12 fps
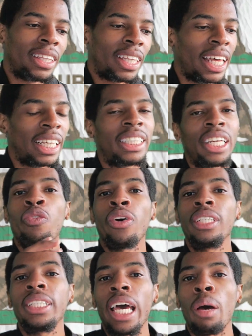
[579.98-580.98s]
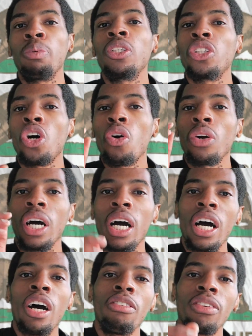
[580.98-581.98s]
This is the first episode
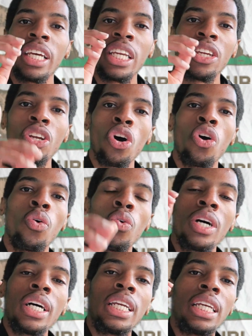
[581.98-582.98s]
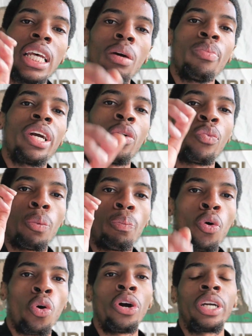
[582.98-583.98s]
of the No Limit
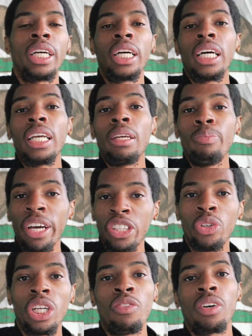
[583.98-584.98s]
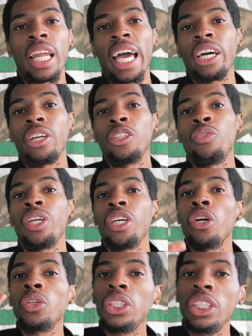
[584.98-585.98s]
Report. Make sure you leave a like in this
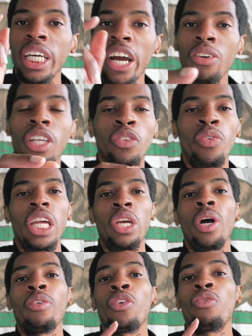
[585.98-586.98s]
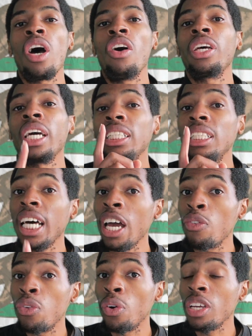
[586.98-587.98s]
video. Share this video if you found it
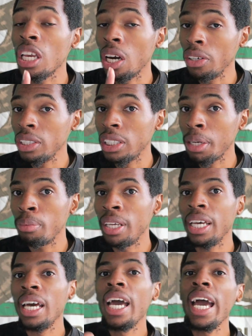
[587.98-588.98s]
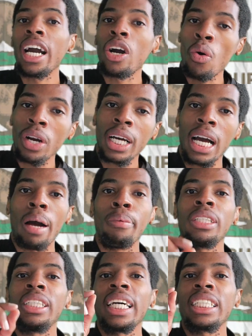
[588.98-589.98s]
insightful and you learned something. And go in the
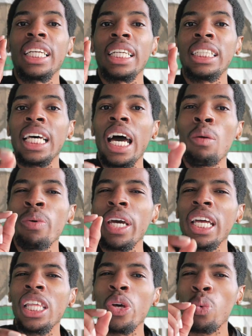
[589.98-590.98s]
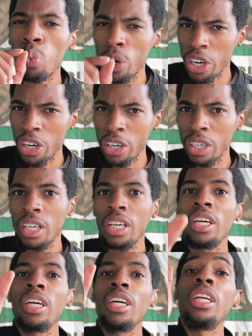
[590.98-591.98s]
comment section and type in the word
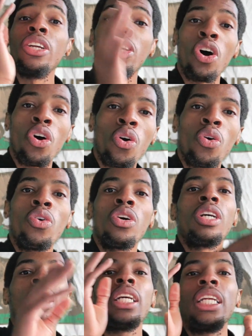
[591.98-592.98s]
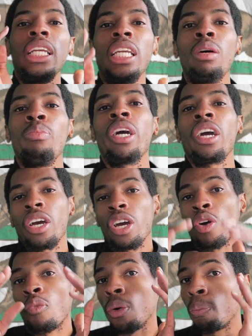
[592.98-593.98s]
No Limit
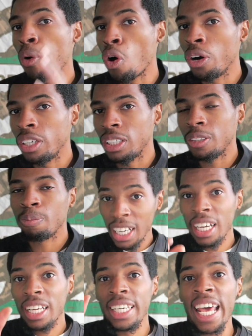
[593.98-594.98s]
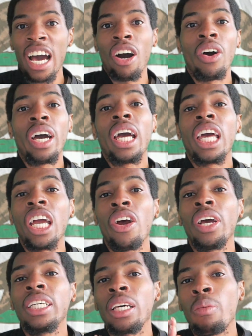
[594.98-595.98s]
Report. Now, here
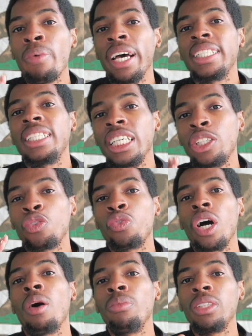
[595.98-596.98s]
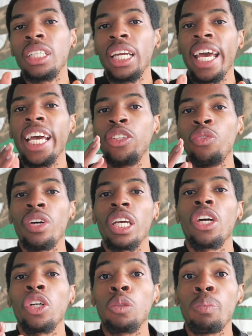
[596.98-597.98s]
is a message from today's
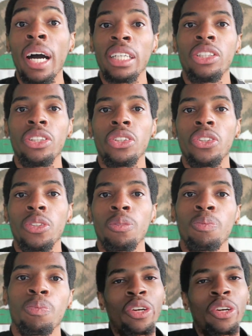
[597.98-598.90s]
video sponsors.